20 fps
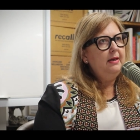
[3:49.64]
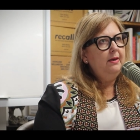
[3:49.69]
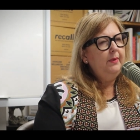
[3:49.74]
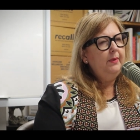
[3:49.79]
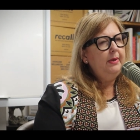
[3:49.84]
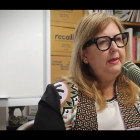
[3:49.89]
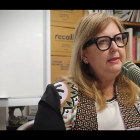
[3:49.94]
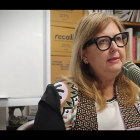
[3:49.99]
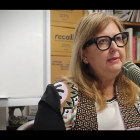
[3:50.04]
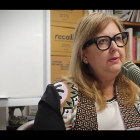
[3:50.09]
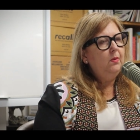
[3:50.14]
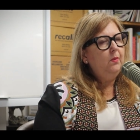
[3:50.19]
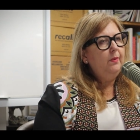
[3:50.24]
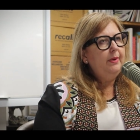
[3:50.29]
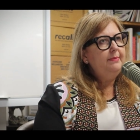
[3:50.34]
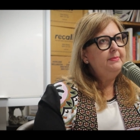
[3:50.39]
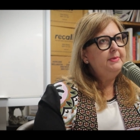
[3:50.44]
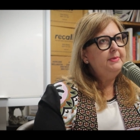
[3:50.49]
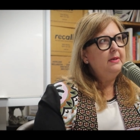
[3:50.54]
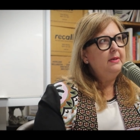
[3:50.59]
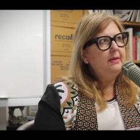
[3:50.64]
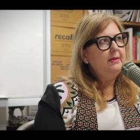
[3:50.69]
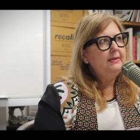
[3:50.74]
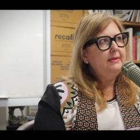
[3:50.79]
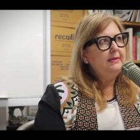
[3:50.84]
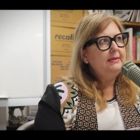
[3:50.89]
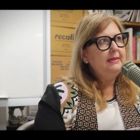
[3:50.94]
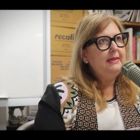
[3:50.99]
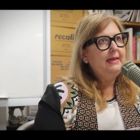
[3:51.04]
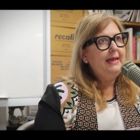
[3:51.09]
I really saw websites
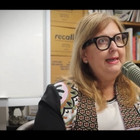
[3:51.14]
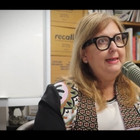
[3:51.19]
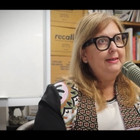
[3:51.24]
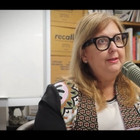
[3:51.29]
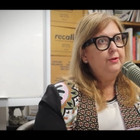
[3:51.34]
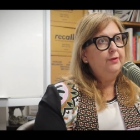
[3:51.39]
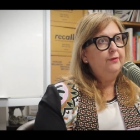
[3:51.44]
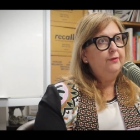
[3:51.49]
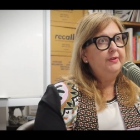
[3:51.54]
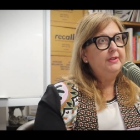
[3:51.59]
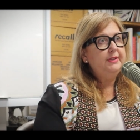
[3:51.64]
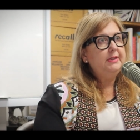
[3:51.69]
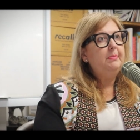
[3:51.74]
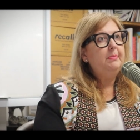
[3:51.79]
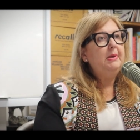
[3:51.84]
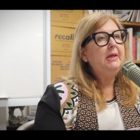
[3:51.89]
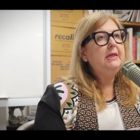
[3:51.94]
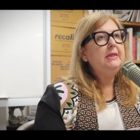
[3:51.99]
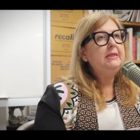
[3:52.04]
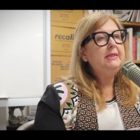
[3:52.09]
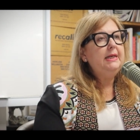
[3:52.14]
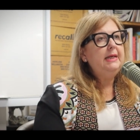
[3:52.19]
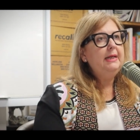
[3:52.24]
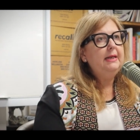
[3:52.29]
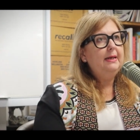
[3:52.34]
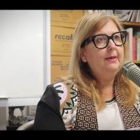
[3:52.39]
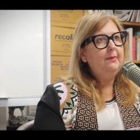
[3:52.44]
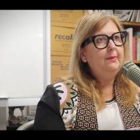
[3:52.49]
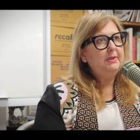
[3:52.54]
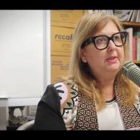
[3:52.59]
as an end to visibility.
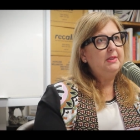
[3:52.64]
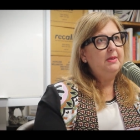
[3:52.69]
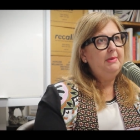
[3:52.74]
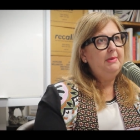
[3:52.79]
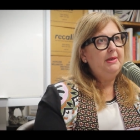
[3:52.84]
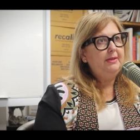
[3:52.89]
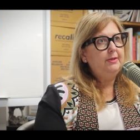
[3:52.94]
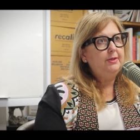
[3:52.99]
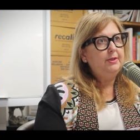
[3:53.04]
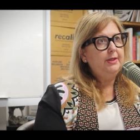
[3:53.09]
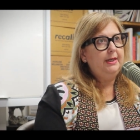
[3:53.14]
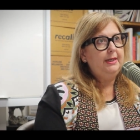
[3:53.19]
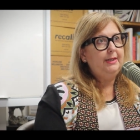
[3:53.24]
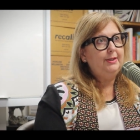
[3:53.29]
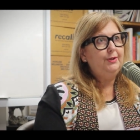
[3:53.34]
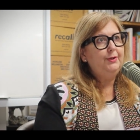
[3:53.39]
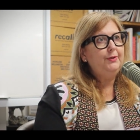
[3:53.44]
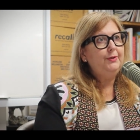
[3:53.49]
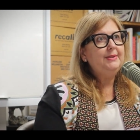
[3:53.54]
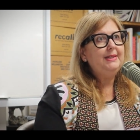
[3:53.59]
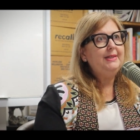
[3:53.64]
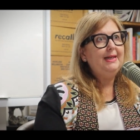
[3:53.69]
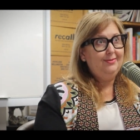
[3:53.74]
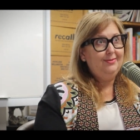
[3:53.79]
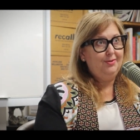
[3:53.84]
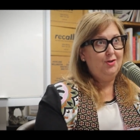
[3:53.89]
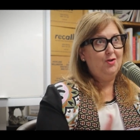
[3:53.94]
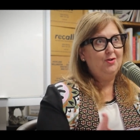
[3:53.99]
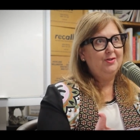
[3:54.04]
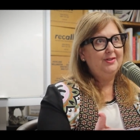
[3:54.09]
It was a method to get news out,
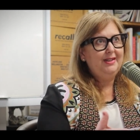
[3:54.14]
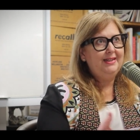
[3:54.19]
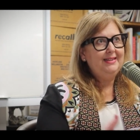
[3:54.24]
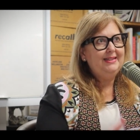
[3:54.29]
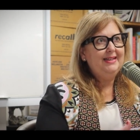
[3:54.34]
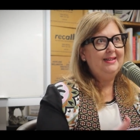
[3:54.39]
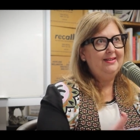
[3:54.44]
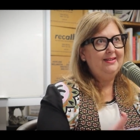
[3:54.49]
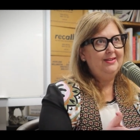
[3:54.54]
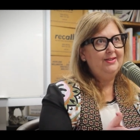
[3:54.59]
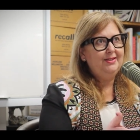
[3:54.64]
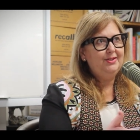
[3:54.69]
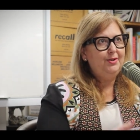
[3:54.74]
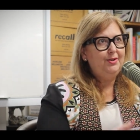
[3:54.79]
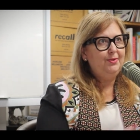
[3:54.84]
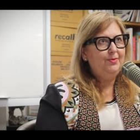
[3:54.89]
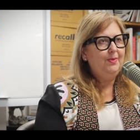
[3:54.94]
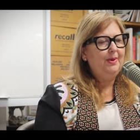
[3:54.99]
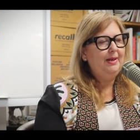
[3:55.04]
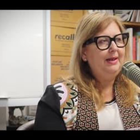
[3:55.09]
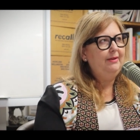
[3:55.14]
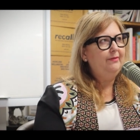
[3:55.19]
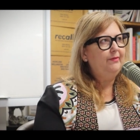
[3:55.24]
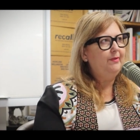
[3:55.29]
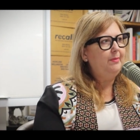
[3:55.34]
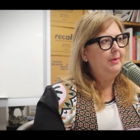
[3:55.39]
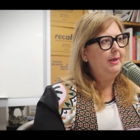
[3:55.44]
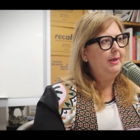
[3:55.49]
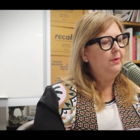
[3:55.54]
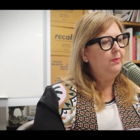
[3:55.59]
content out, as you're really
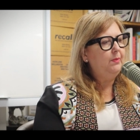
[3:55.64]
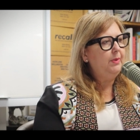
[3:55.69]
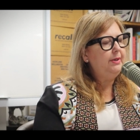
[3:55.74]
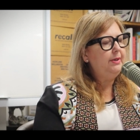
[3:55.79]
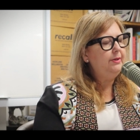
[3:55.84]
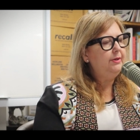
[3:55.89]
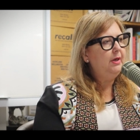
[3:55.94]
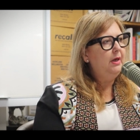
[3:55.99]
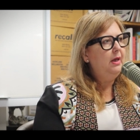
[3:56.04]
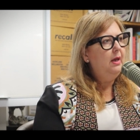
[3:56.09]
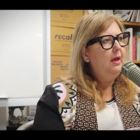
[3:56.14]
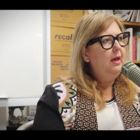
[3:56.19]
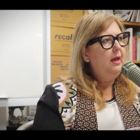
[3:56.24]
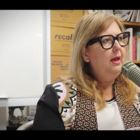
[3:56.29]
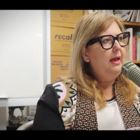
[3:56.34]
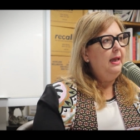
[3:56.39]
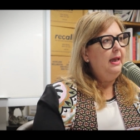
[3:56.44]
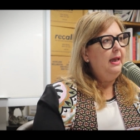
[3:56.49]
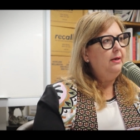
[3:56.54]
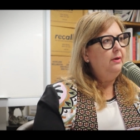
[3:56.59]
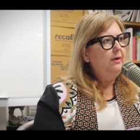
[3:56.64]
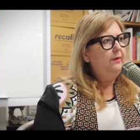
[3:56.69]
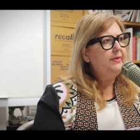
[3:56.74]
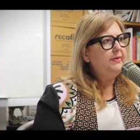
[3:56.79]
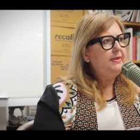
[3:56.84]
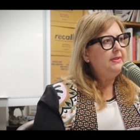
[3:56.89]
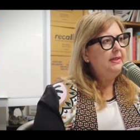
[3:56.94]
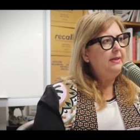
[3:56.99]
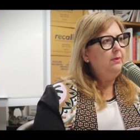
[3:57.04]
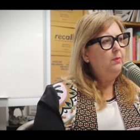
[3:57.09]
familiar with. And
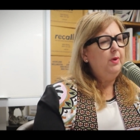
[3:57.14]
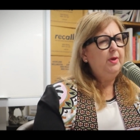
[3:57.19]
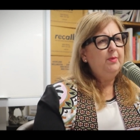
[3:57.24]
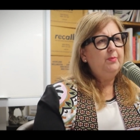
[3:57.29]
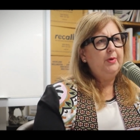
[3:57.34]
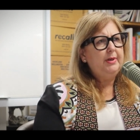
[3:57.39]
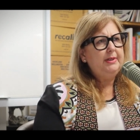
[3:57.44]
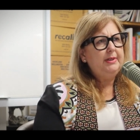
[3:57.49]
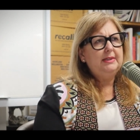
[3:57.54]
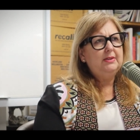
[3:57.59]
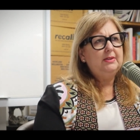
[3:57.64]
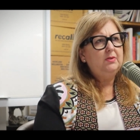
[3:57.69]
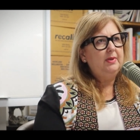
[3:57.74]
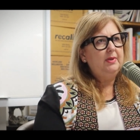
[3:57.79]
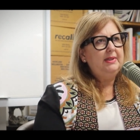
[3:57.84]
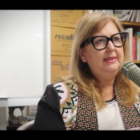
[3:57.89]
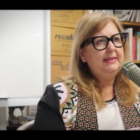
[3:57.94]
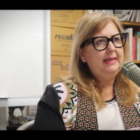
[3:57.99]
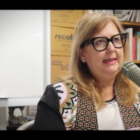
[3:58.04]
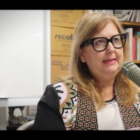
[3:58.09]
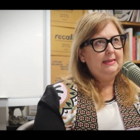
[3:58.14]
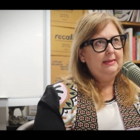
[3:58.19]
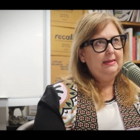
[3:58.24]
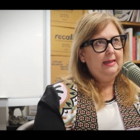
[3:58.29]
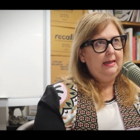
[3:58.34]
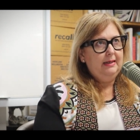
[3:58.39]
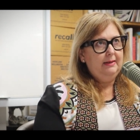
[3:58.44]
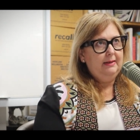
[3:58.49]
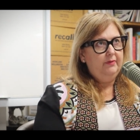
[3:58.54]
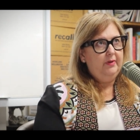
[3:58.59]
obviously, WordPress has always sat in
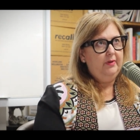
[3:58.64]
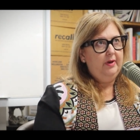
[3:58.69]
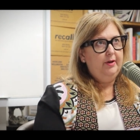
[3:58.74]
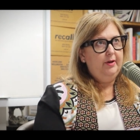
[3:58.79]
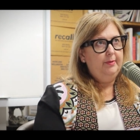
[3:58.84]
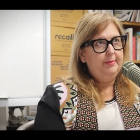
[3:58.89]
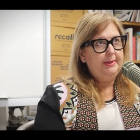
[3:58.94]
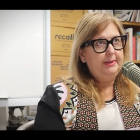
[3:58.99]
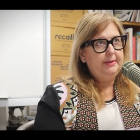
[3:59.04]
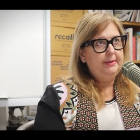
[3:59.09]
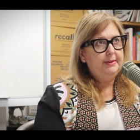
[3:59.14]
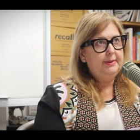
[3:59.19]
that environment.